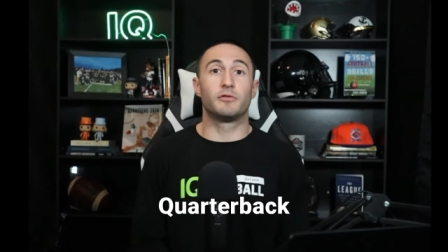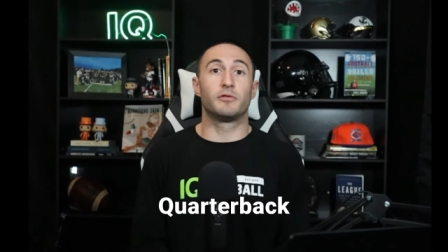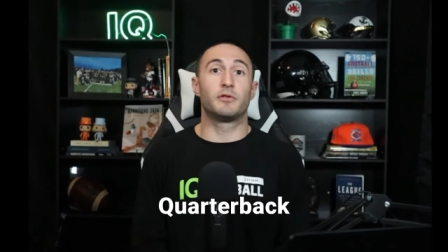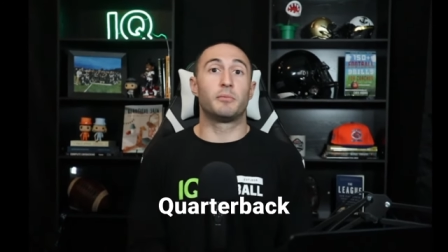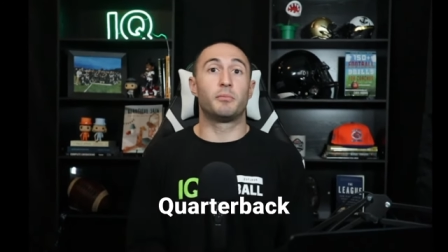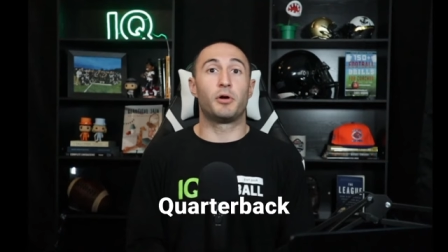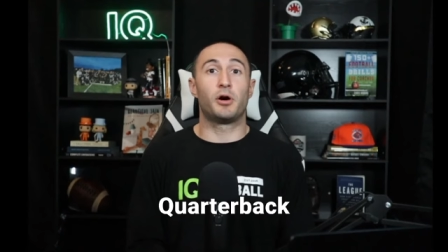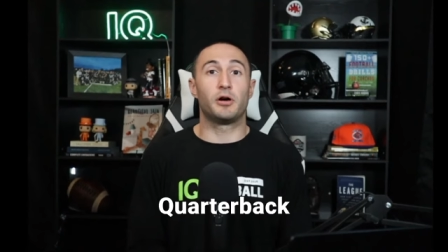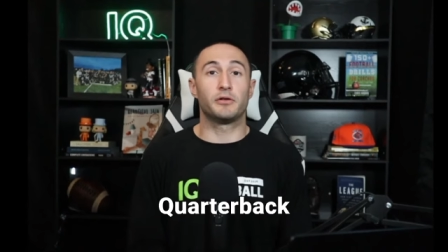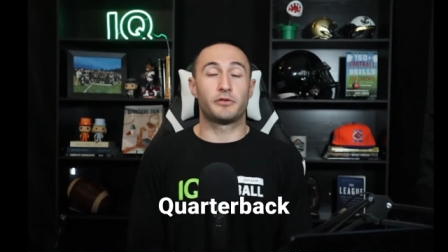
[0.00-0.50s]

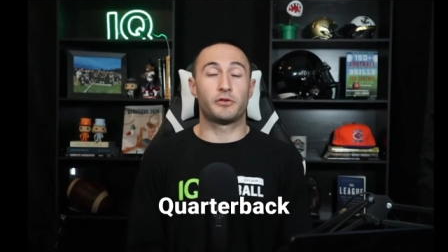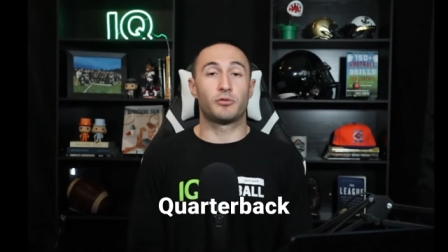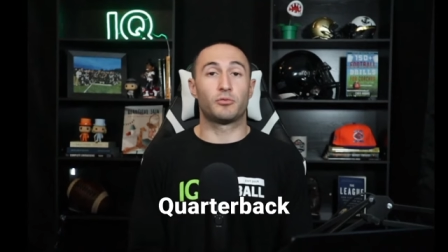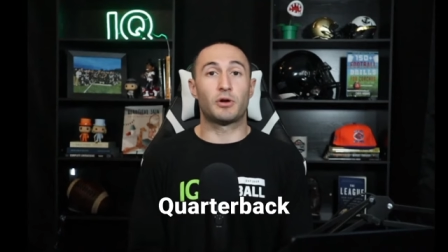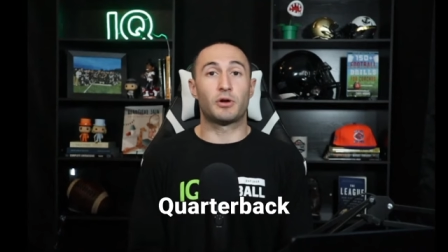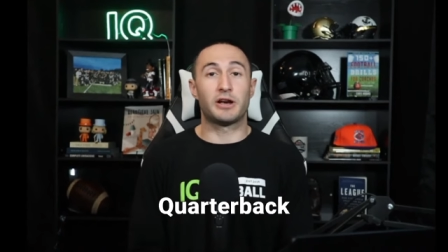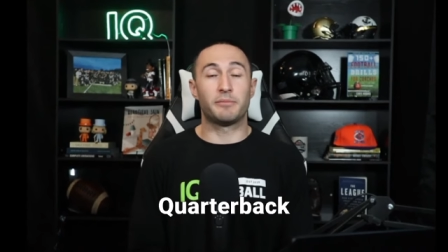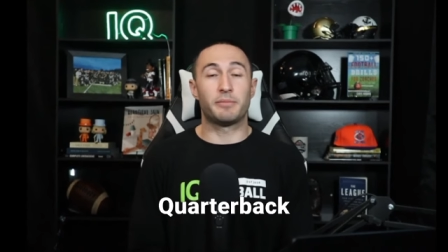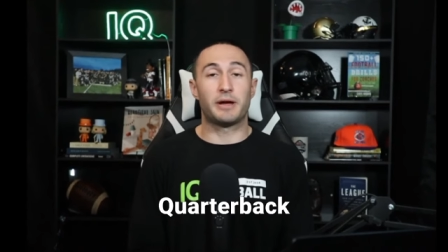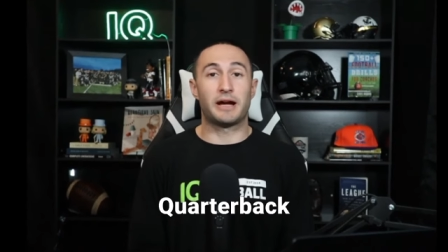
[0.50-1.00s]
the ball to the
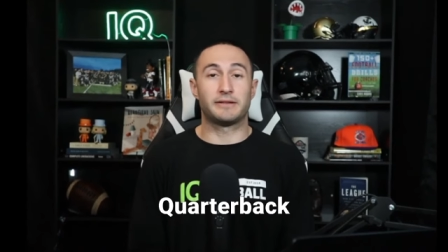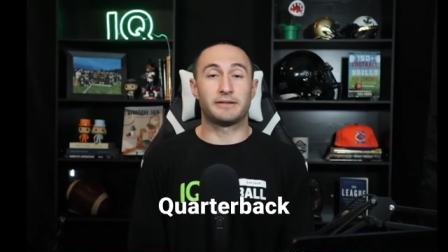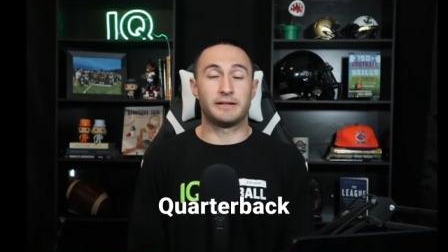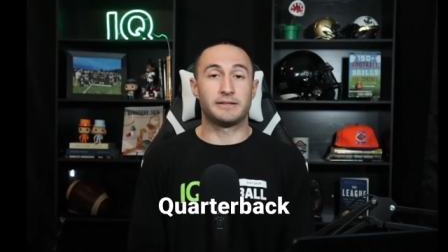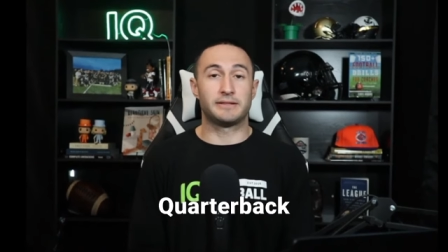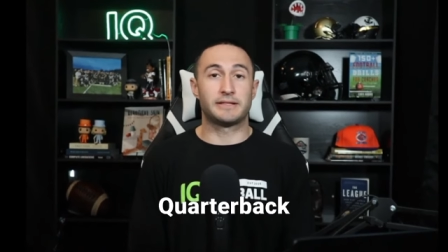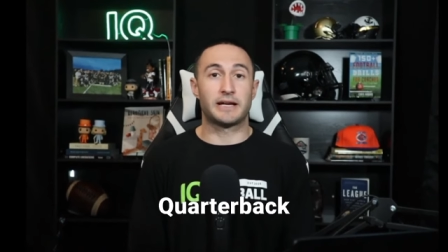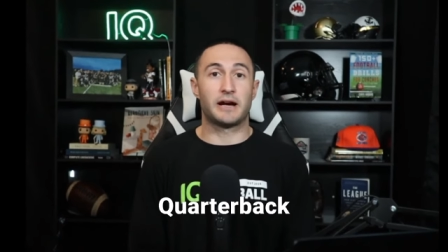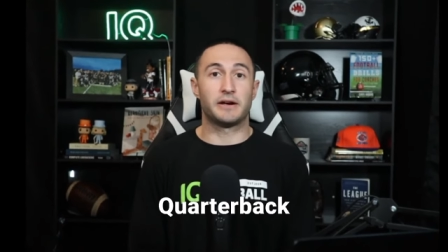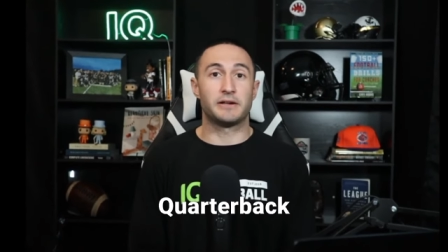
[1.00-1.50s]
running back the
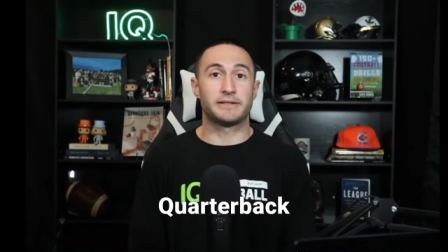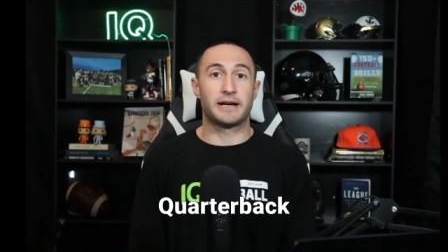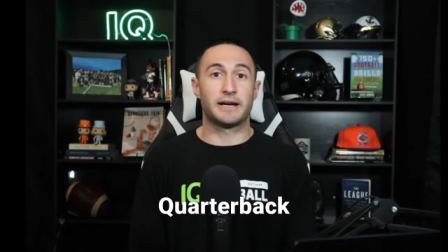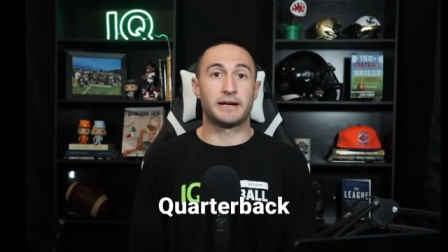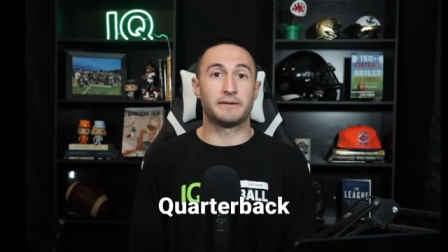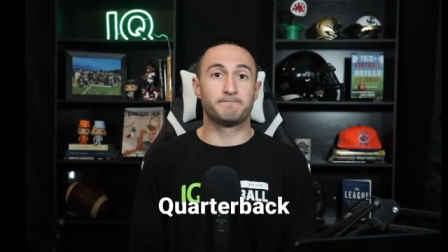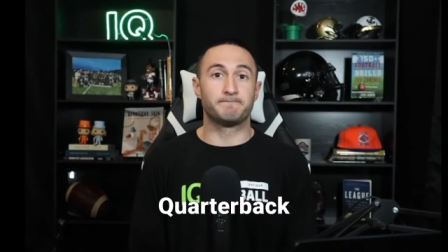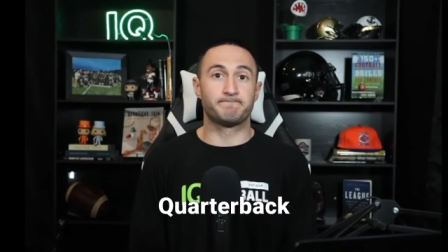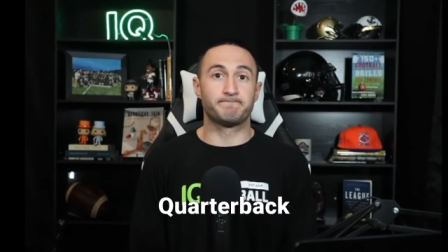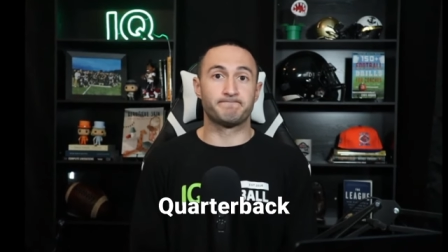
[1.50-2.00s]
entire
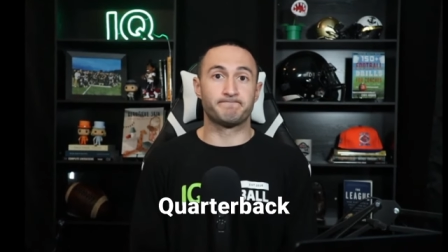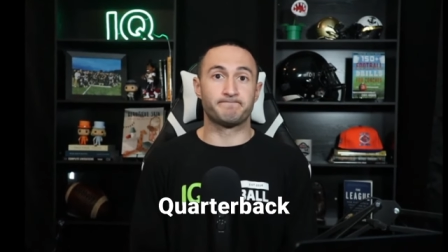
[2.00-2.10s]
time.